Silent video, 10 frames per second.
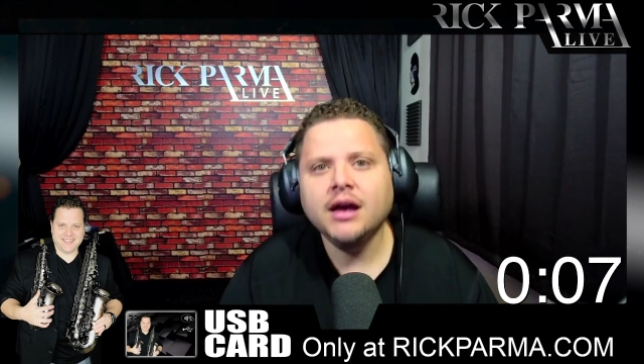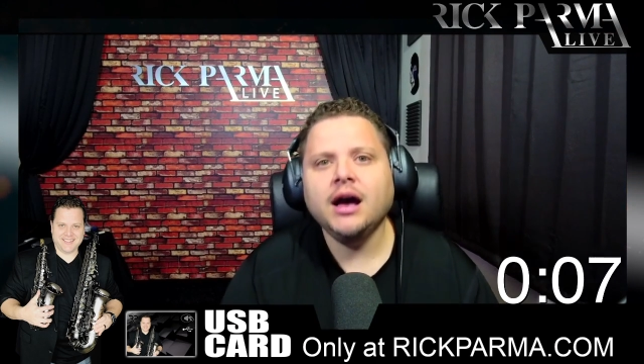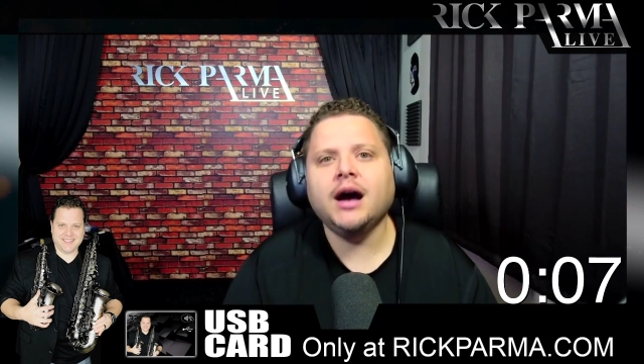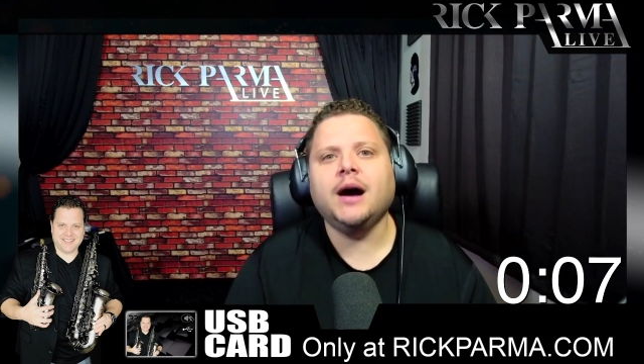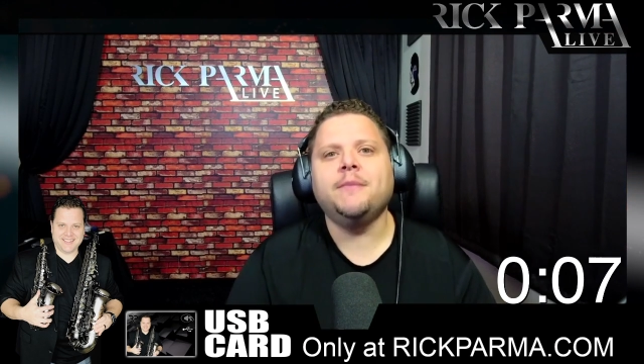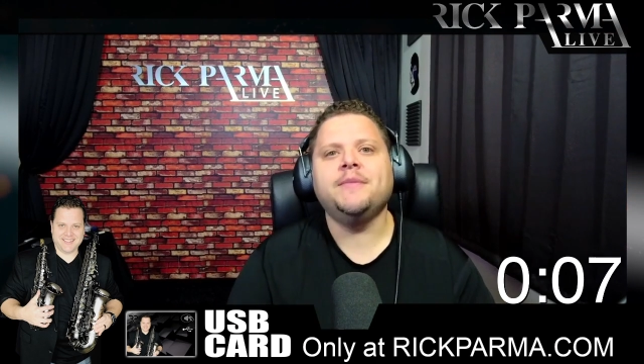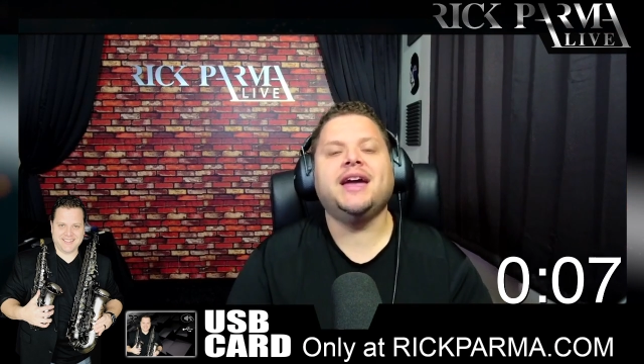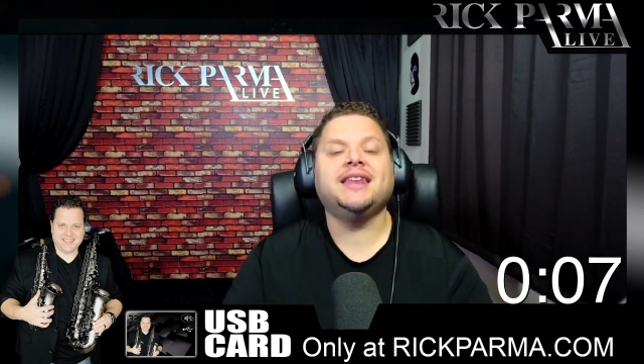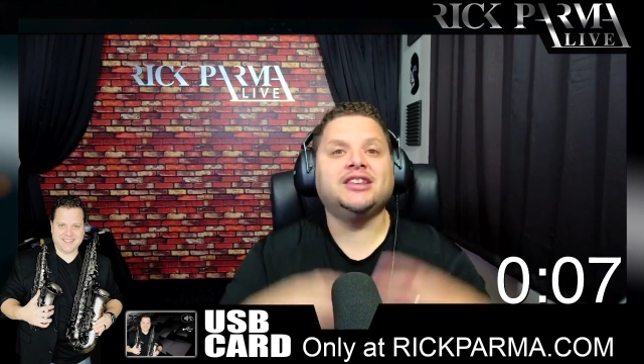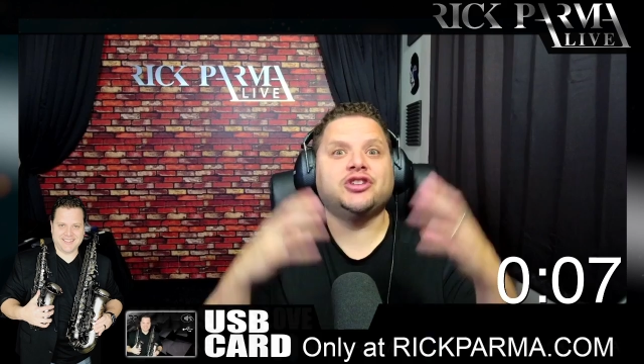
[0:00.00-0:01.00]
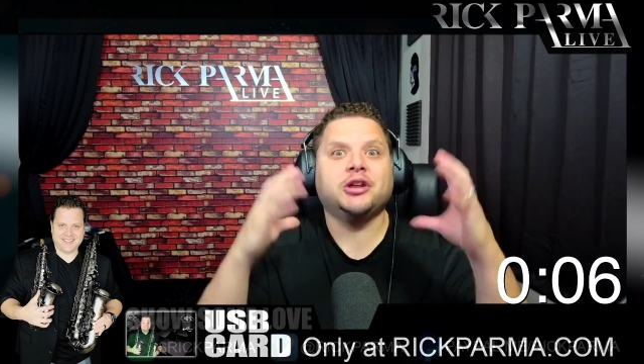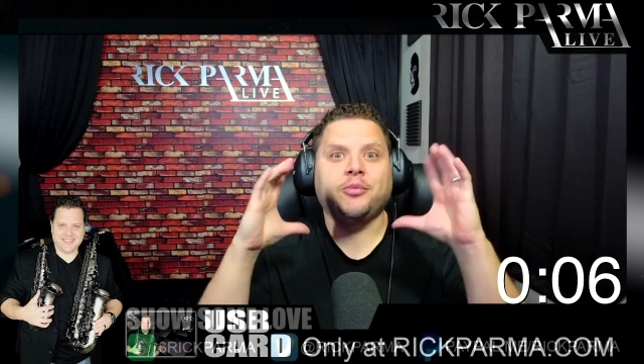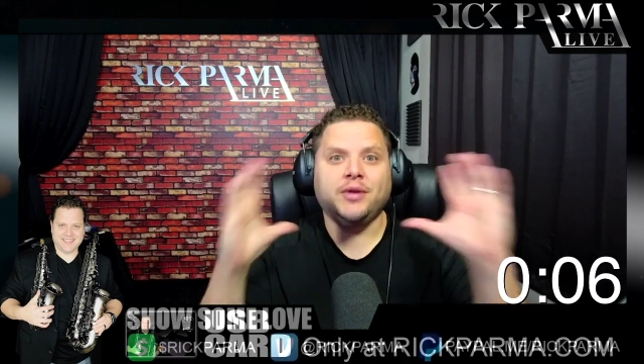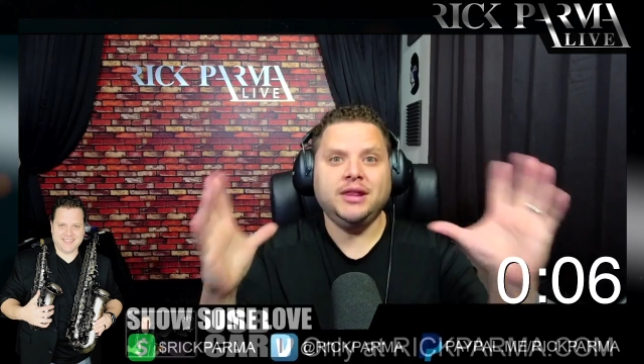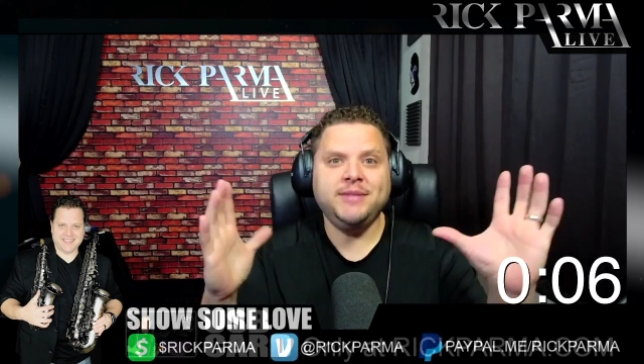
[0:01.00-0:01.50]
And it's going to
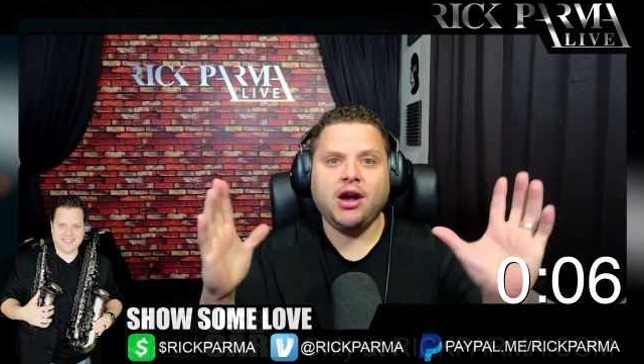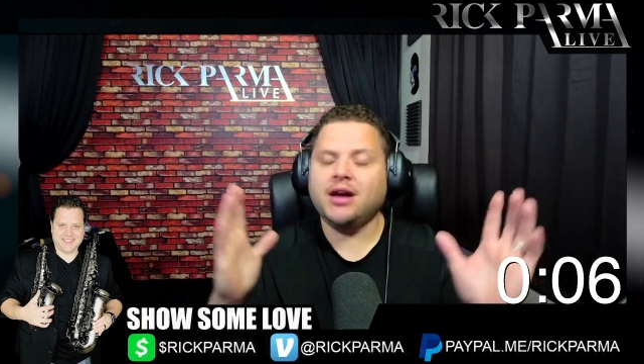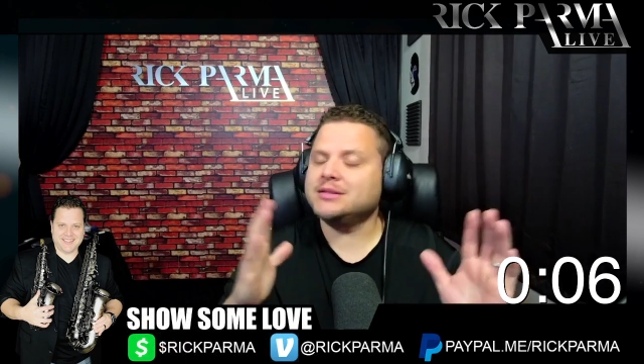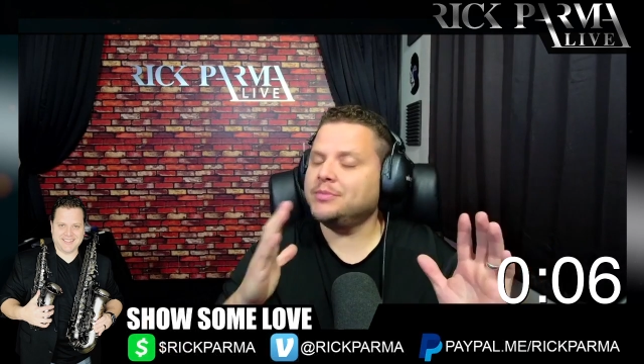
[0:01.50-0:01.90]
really be awesome.